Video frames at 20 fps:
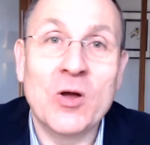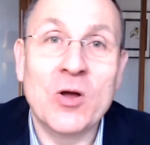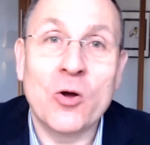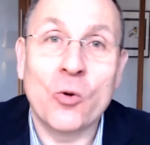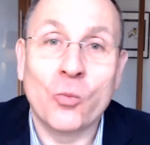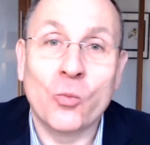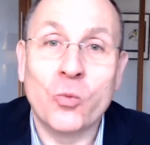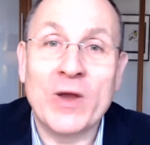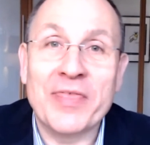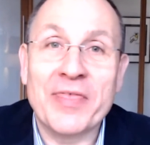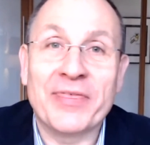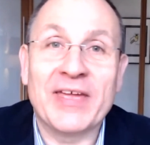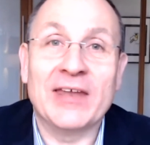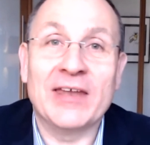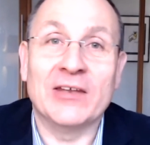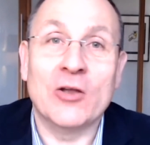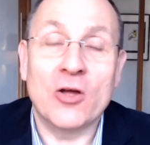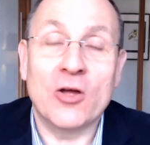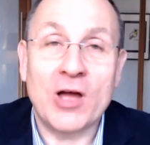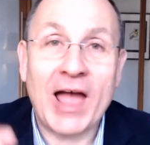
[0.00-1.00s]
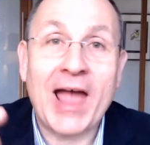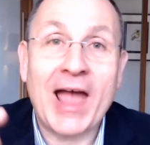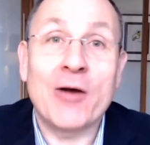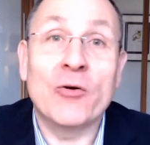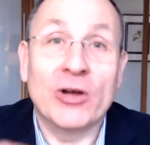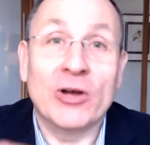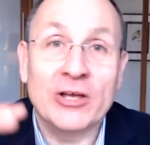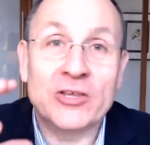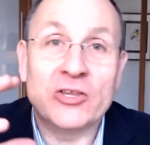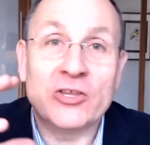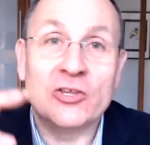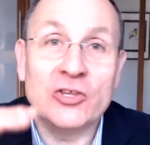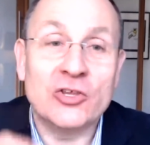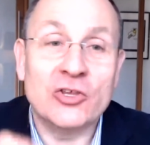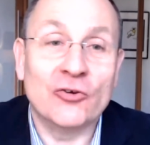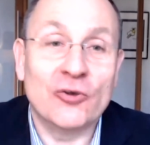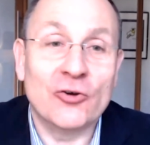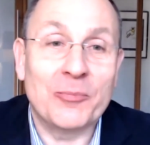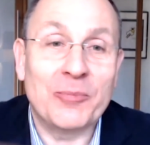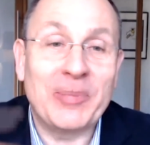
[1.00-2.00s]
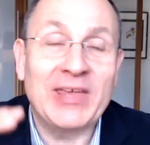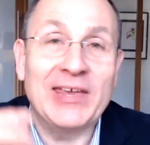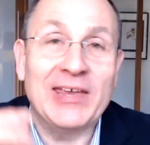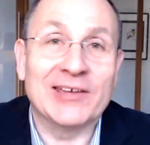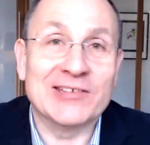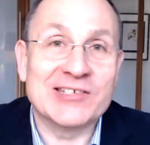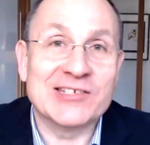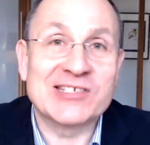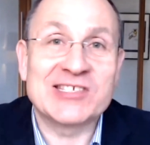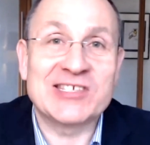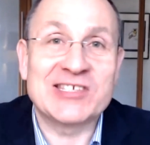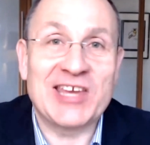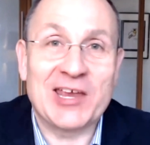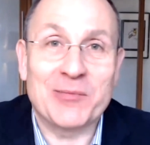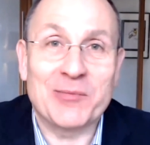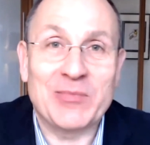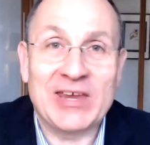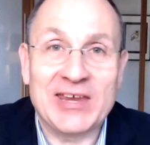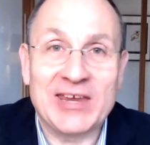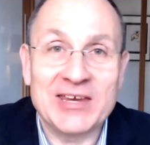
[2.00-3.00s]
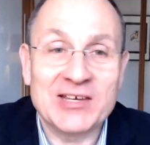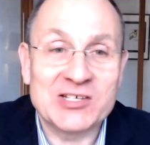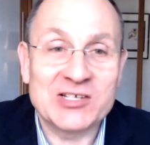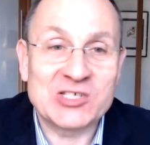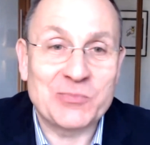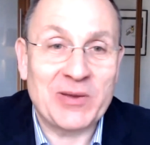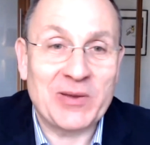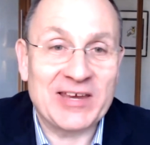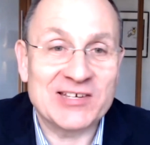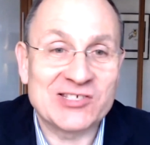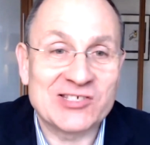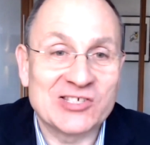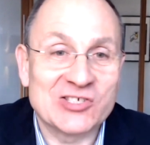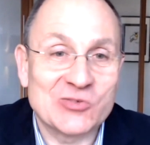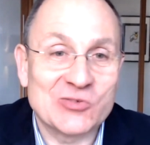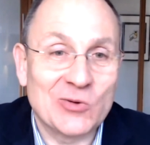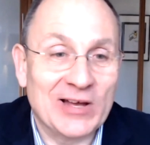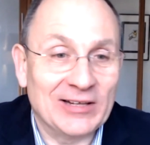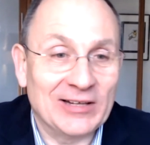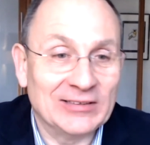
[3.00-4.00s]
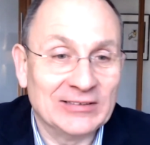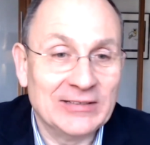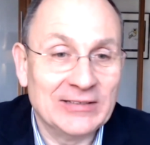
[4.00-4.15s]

within our European CME space as well.